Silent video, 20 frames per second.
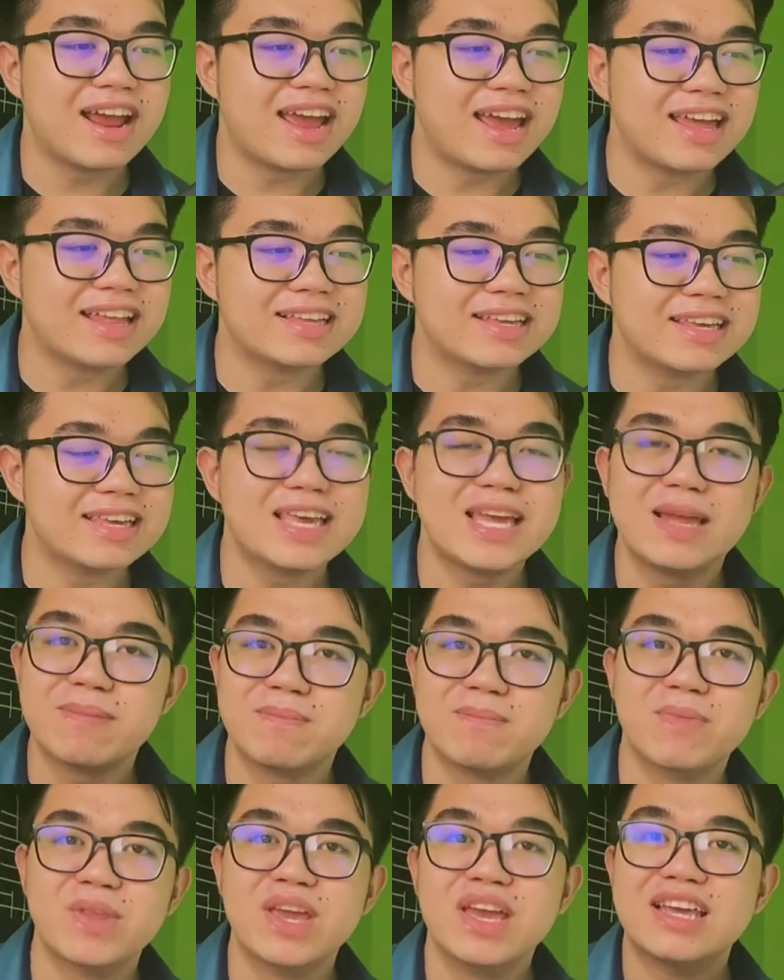And
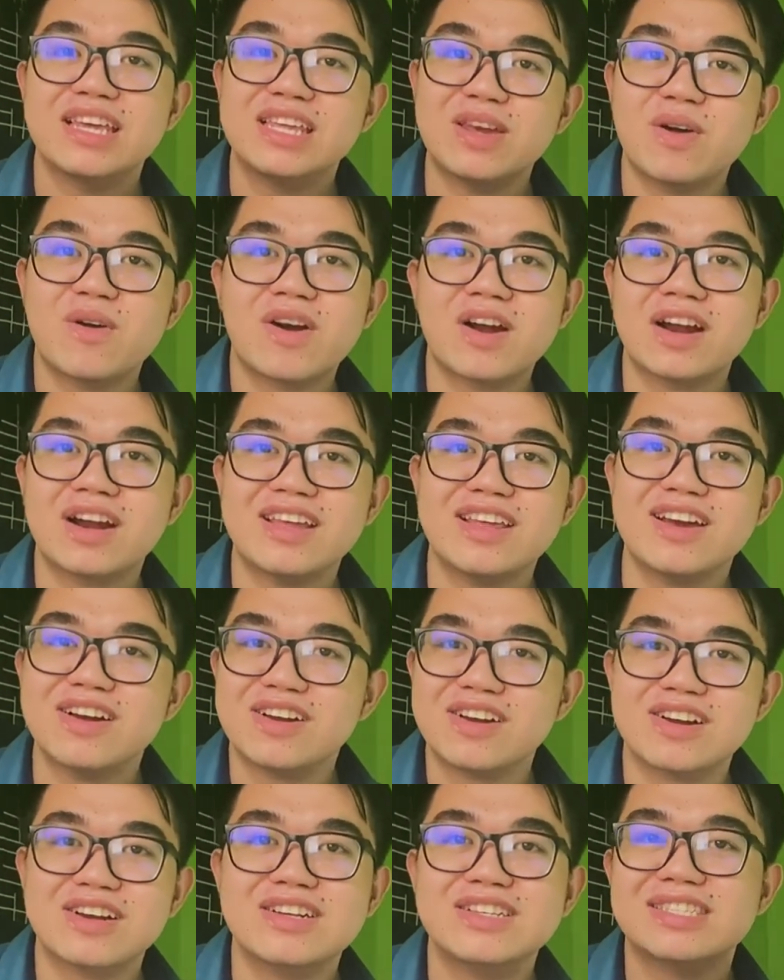keep your
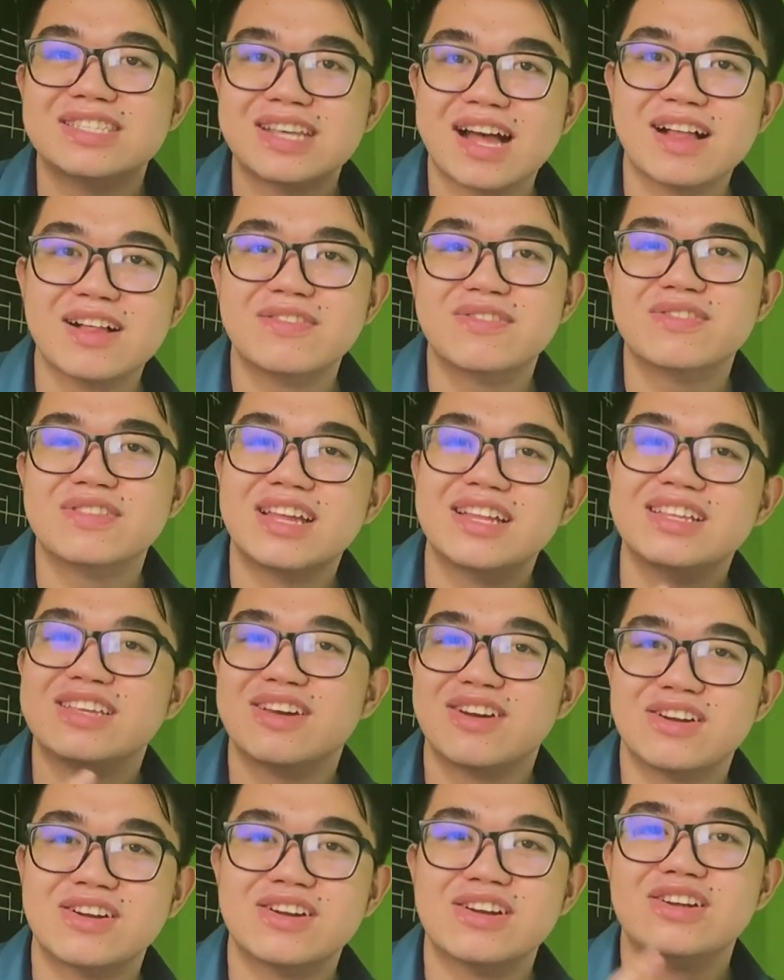younger self, that
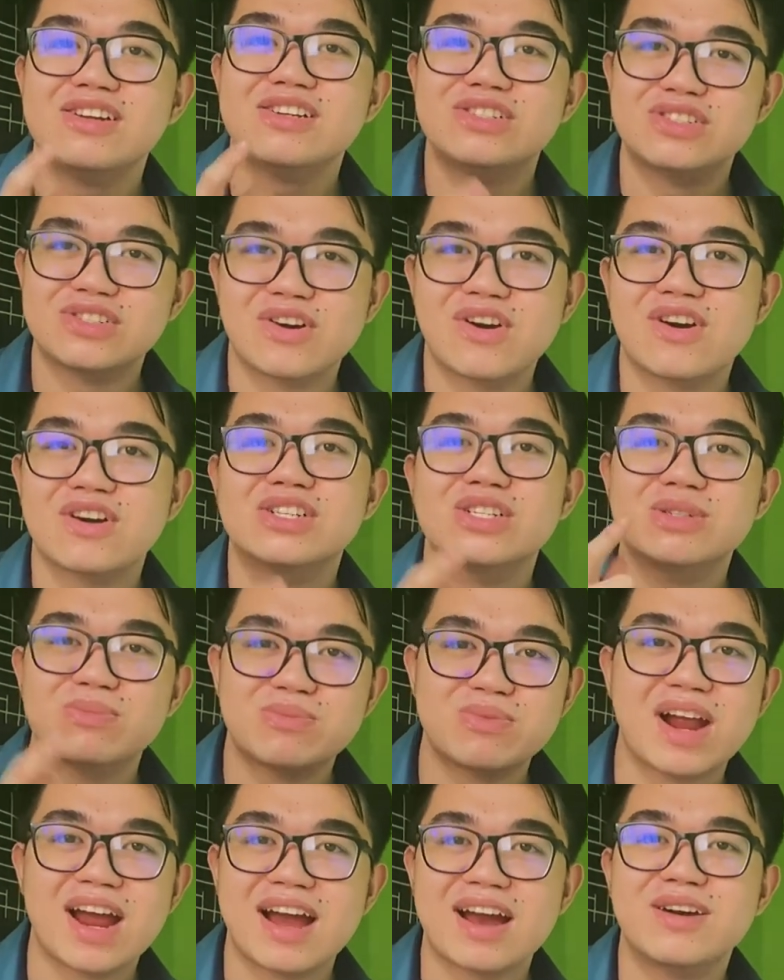younger Josh,
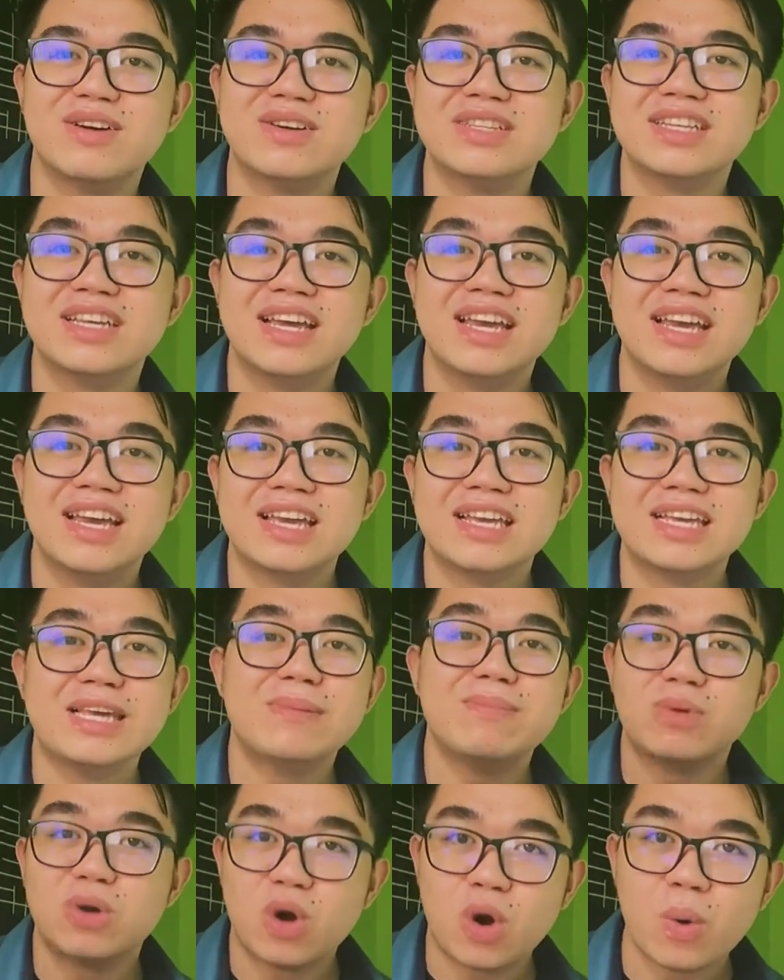proud.
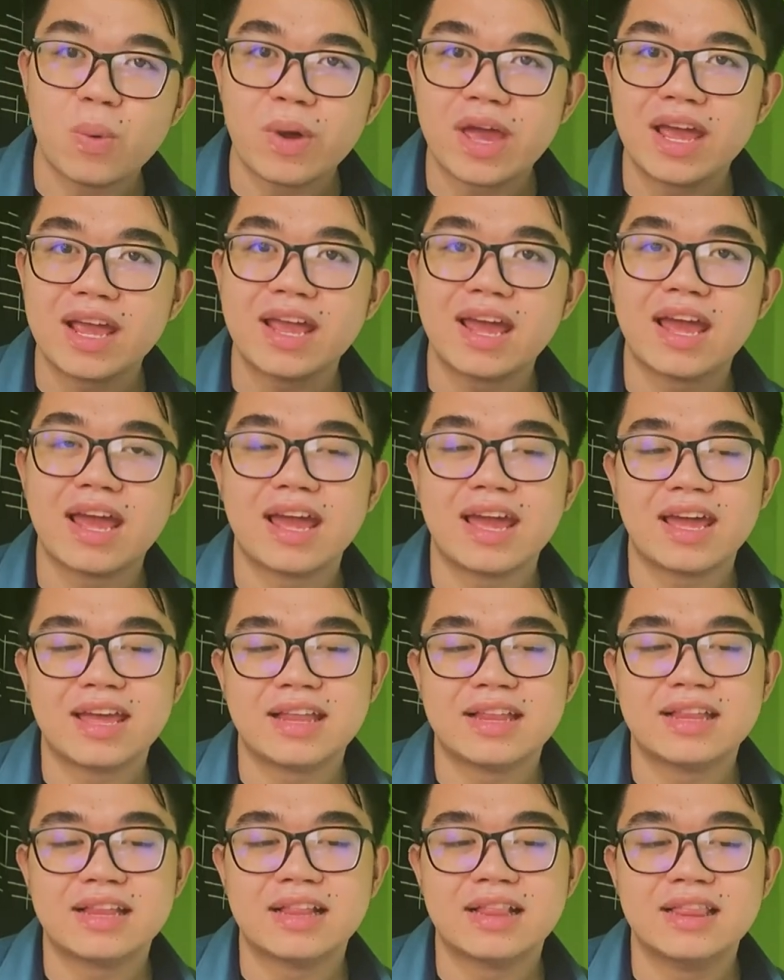Keep going, and
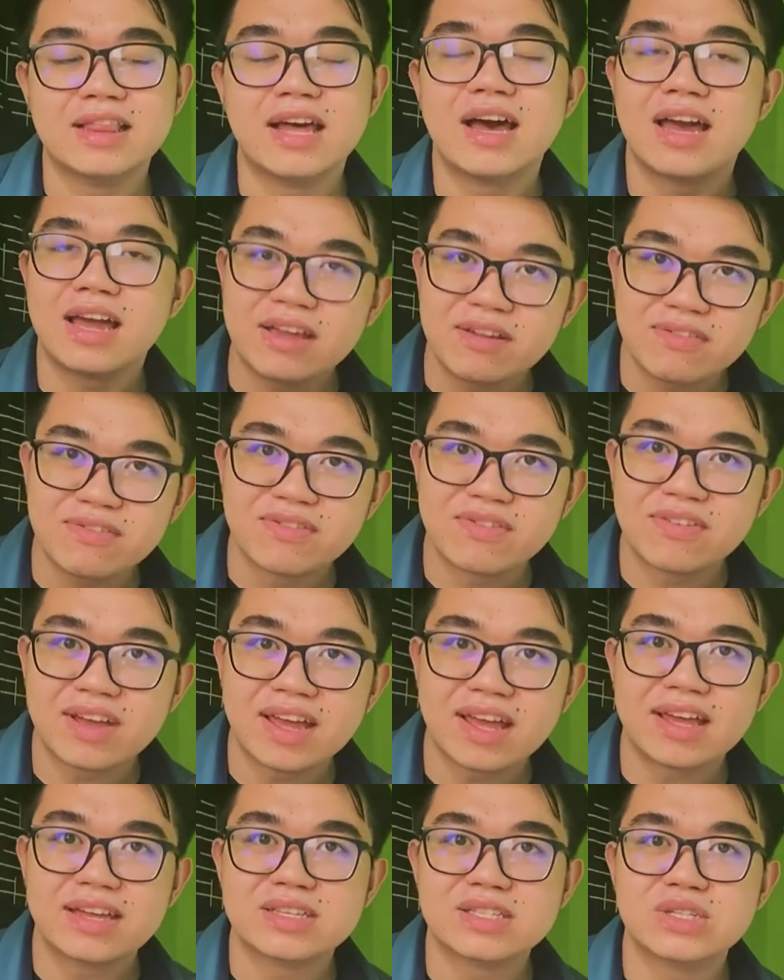life
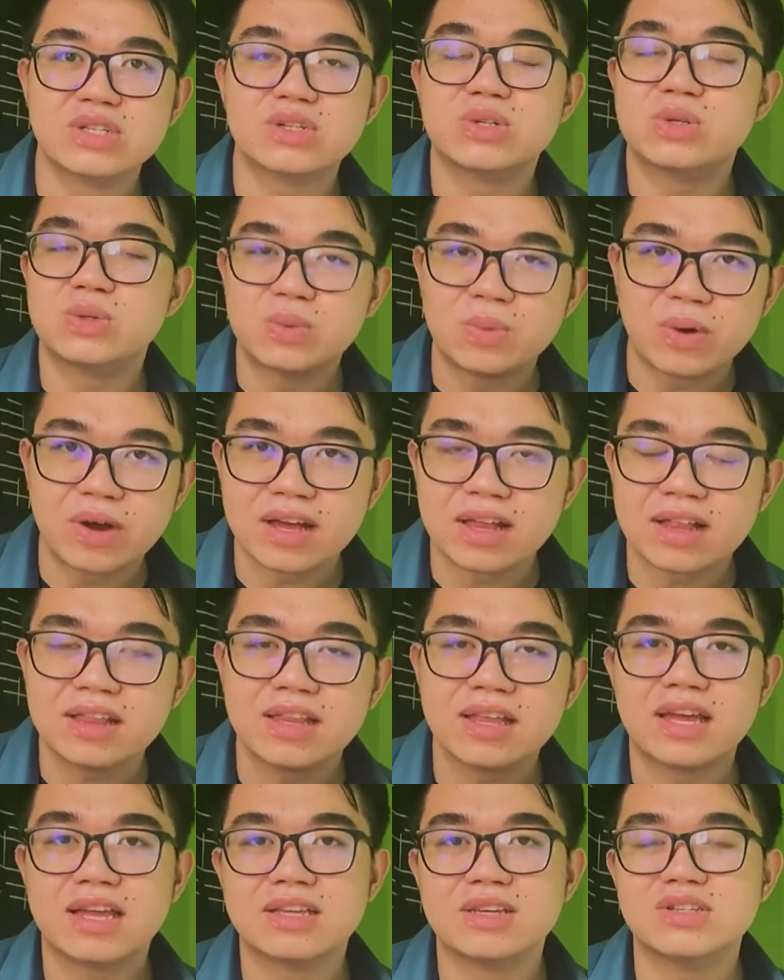is
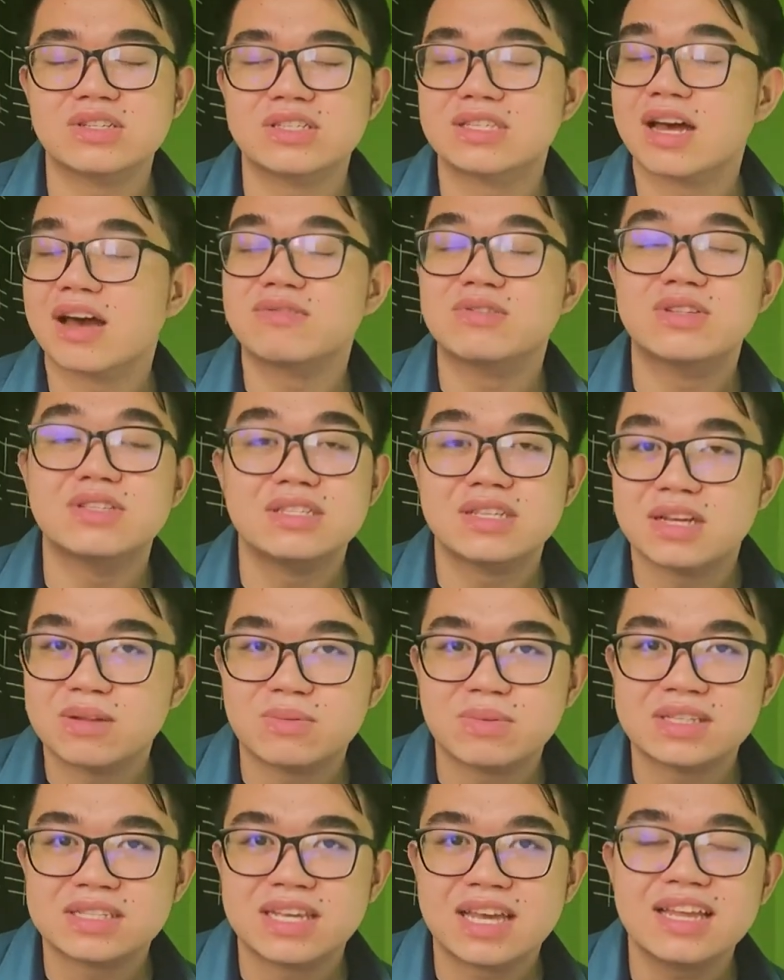cruel and just have to
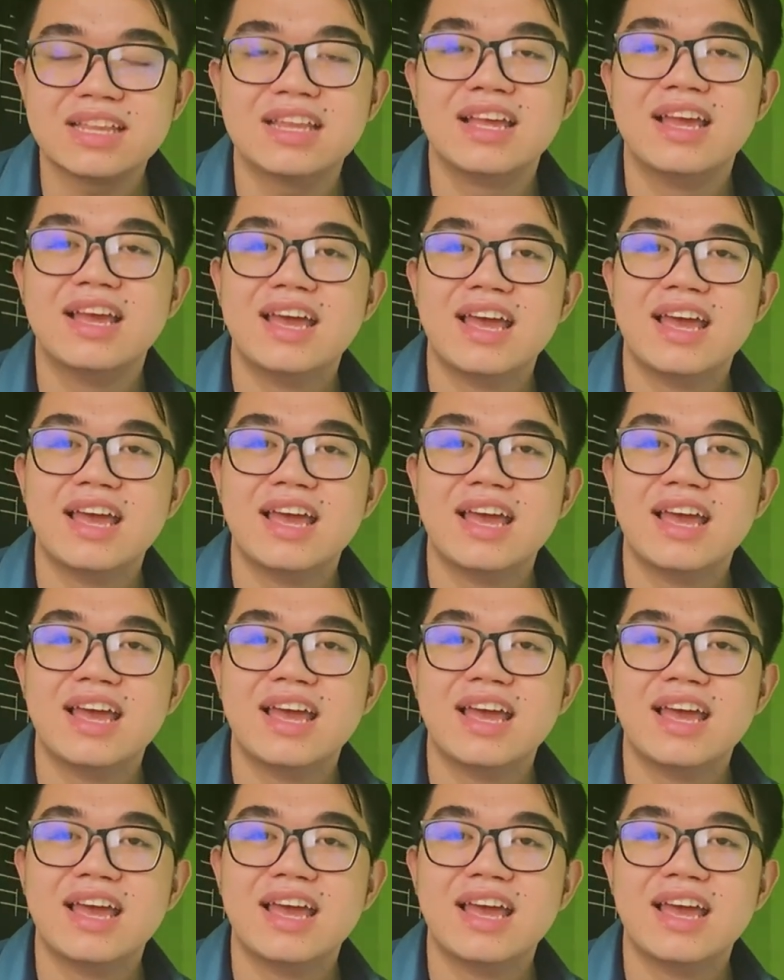deal with it.